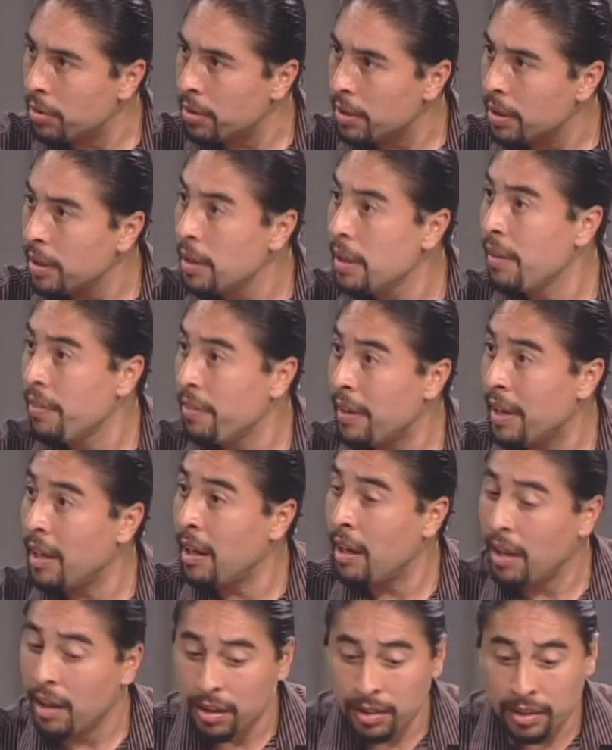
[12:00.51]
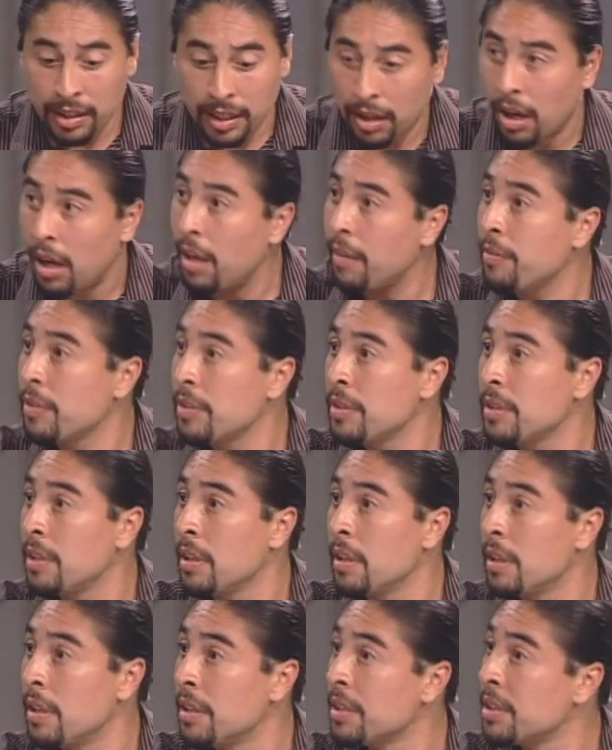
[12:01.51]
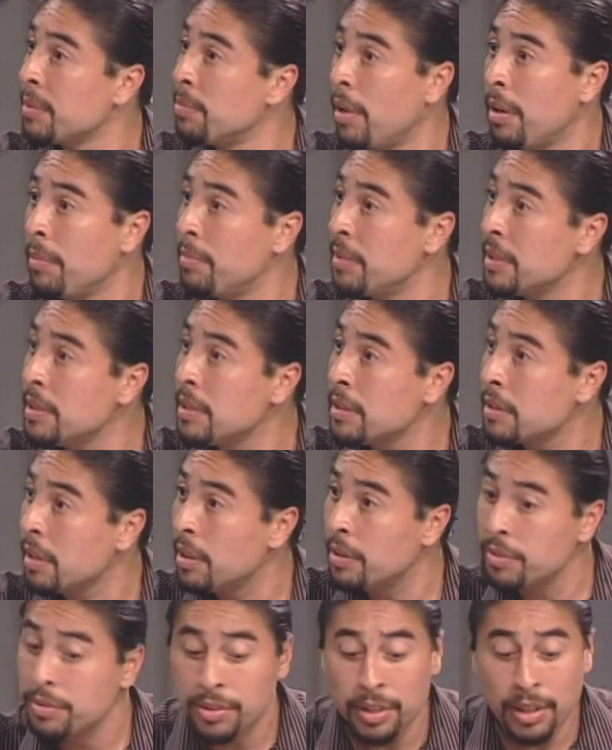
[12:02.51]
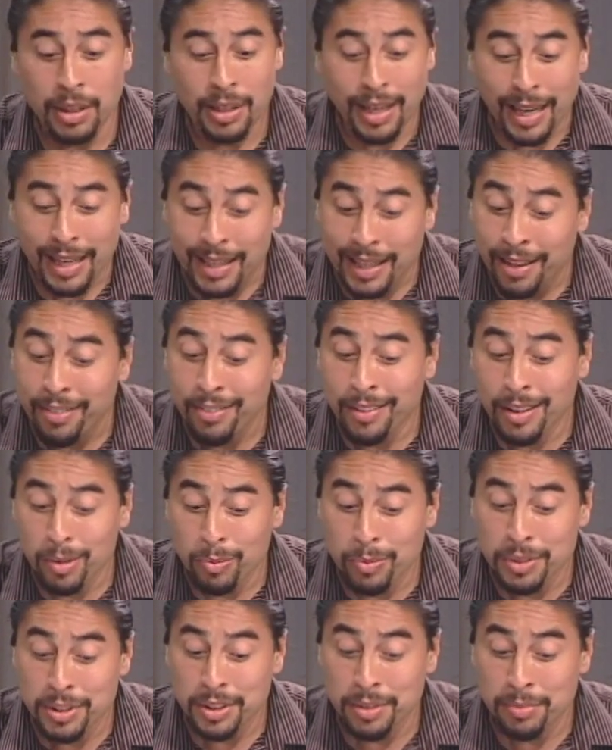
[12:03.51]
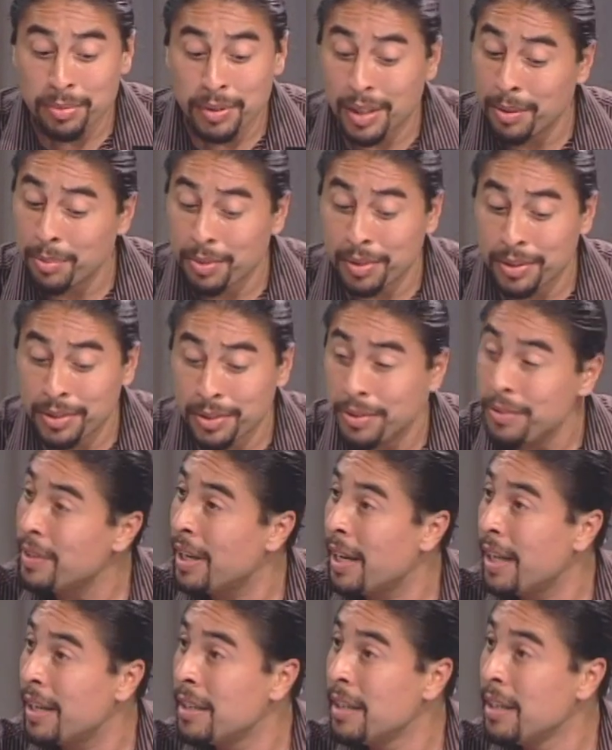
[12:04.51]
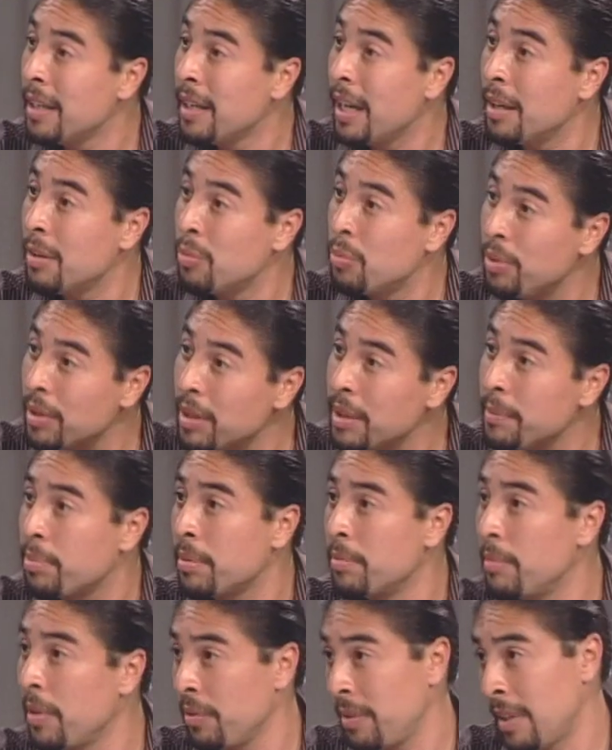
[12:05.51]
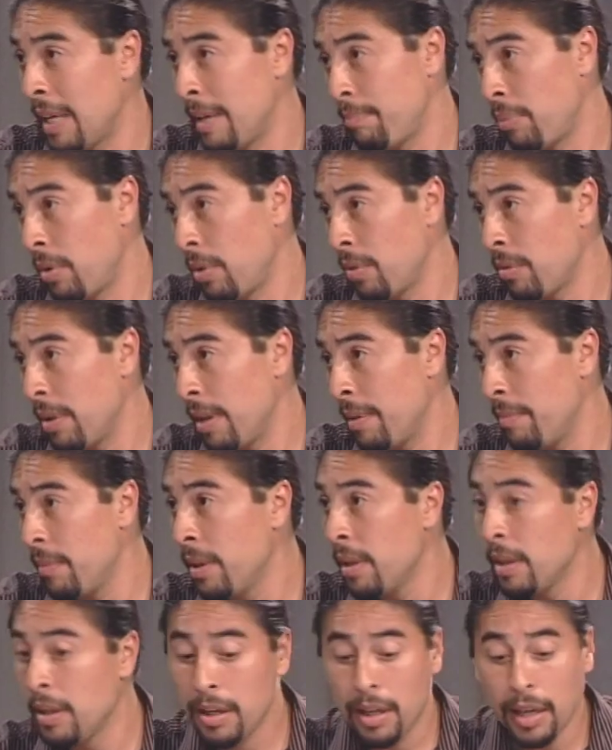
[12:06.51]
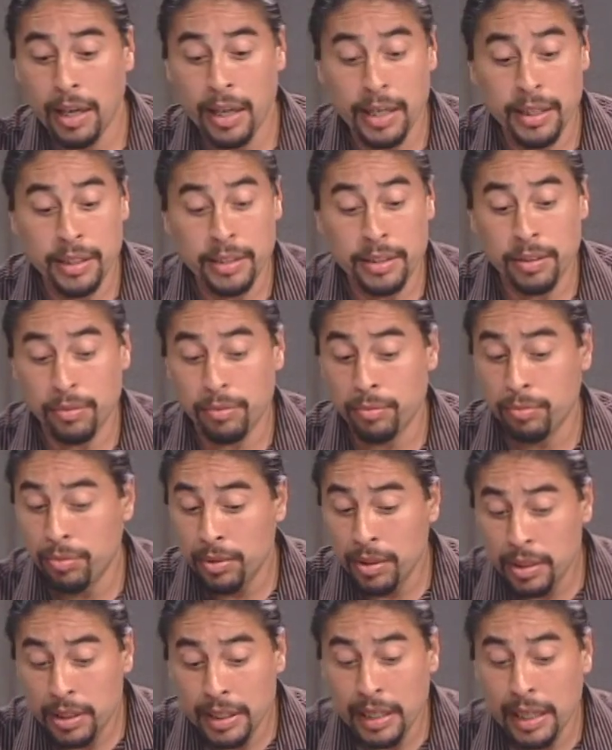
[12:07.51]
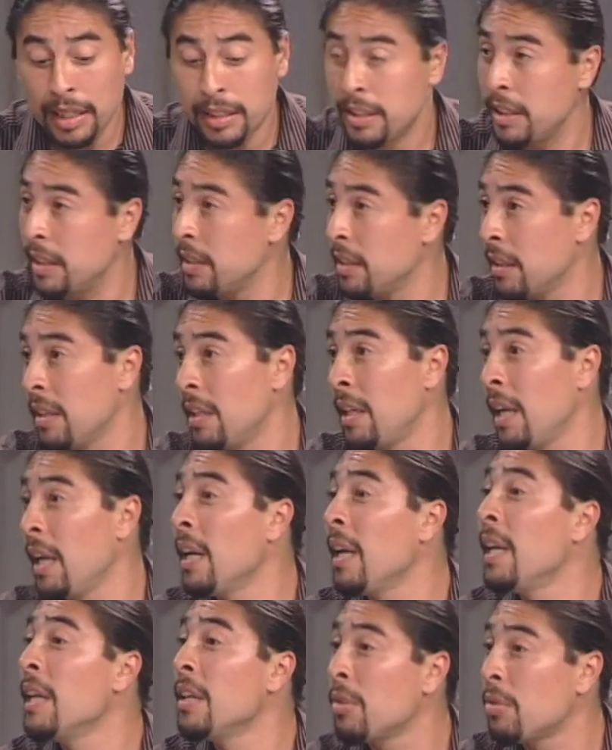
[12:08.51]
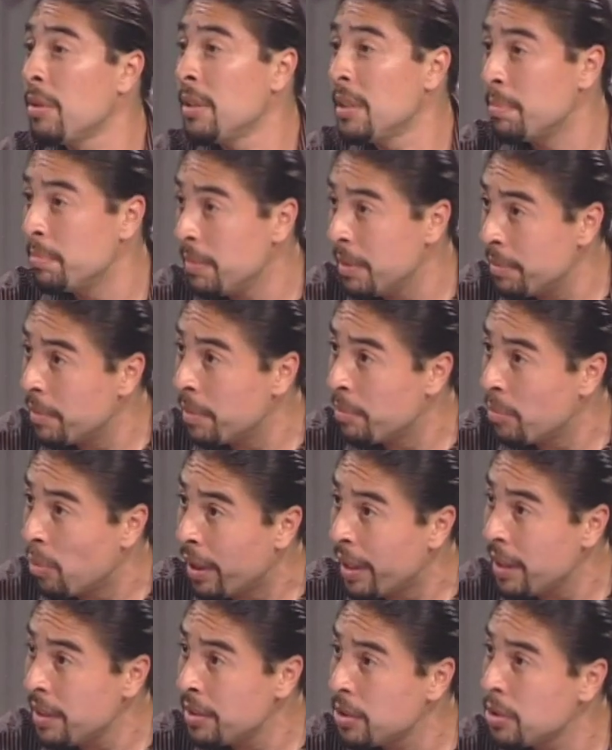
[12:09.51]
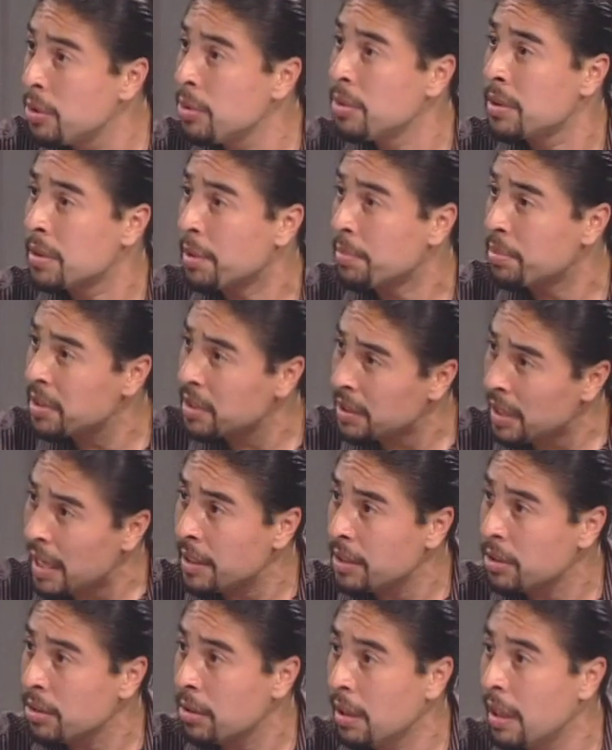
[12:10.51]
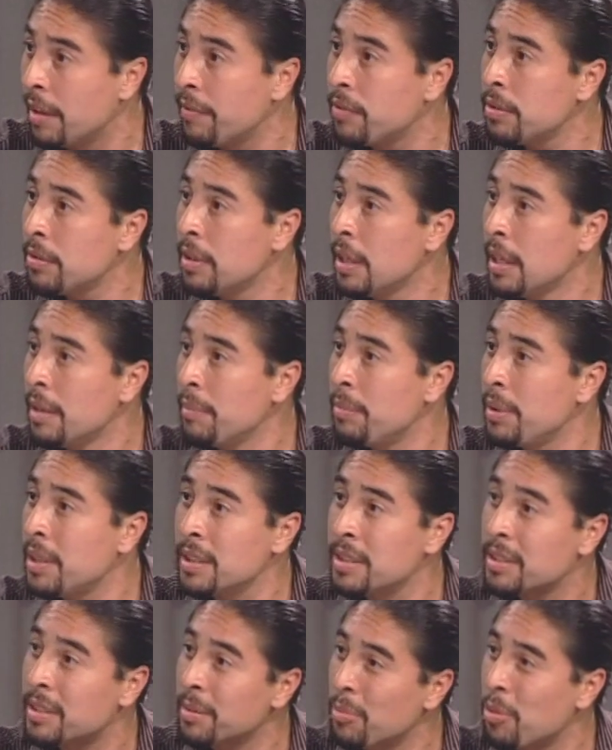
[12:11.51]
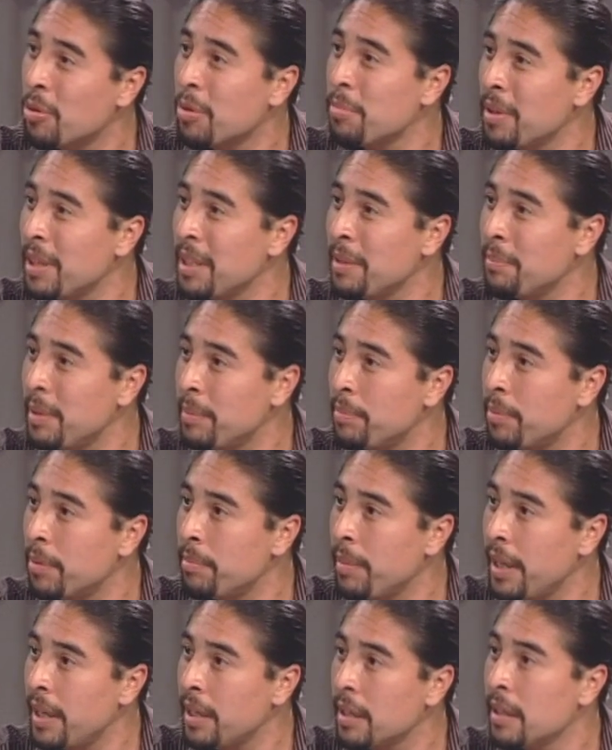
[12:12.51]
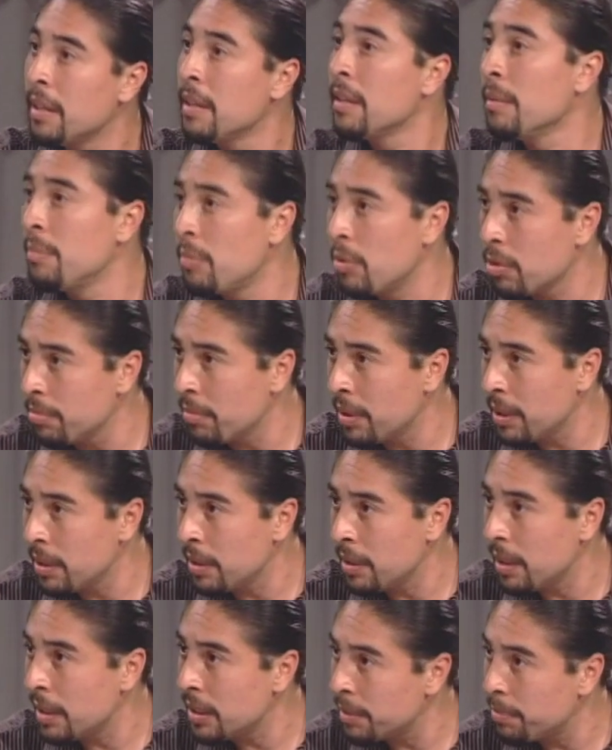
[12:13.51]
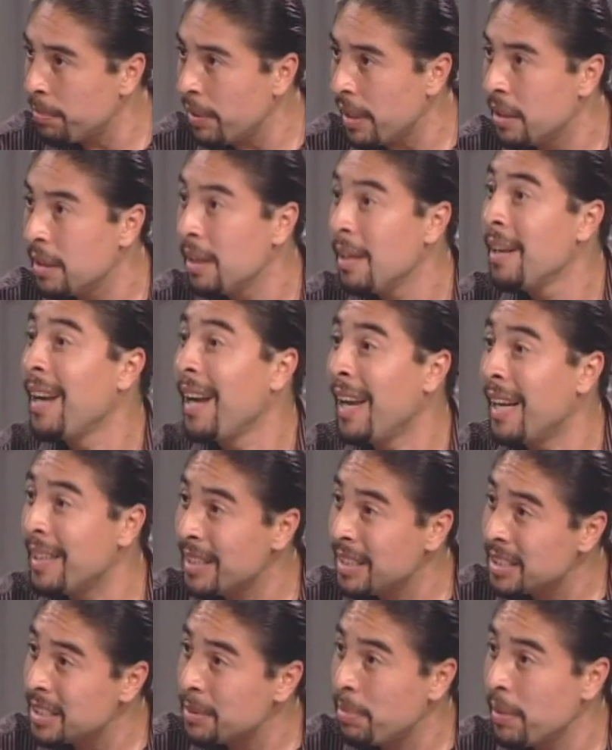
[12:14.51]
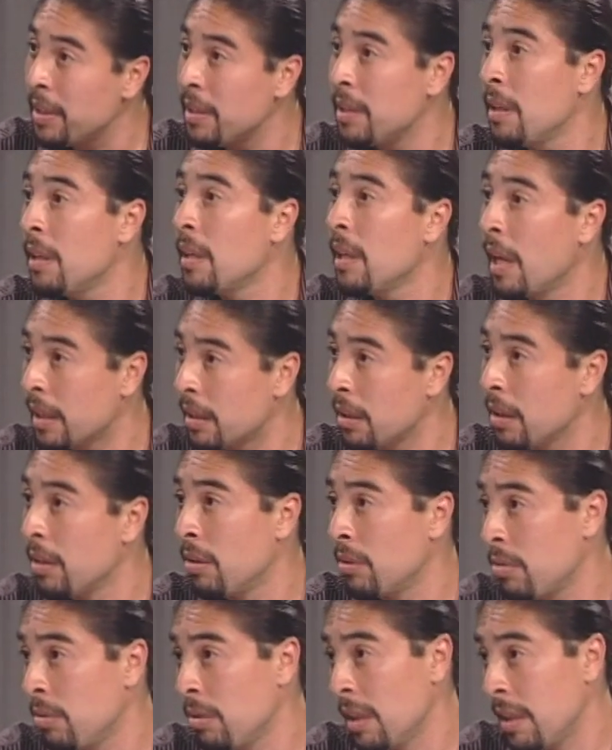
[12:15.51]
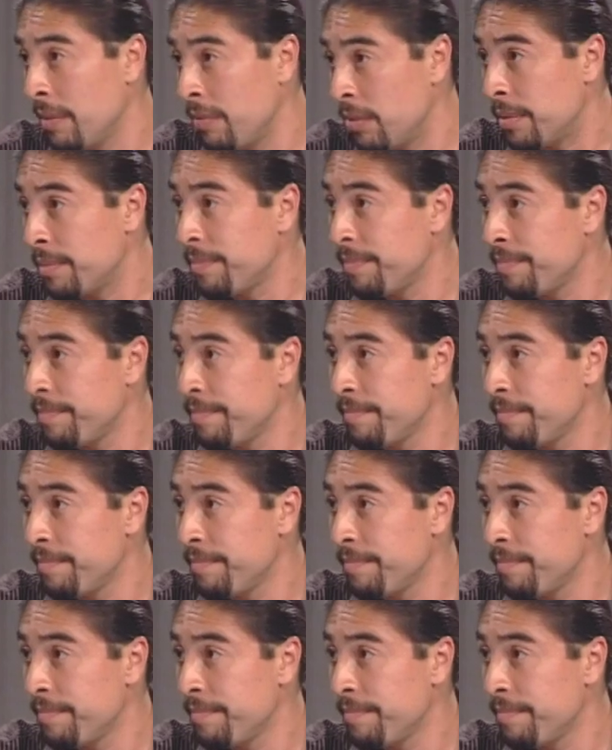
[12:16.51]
Board that offers small business loans, and I think we should be able to do that and really promote that program. And really, at the end of the day, increase minimum wage to a substantial level, because the more money people make, the more money they spend, and they spend at the local level.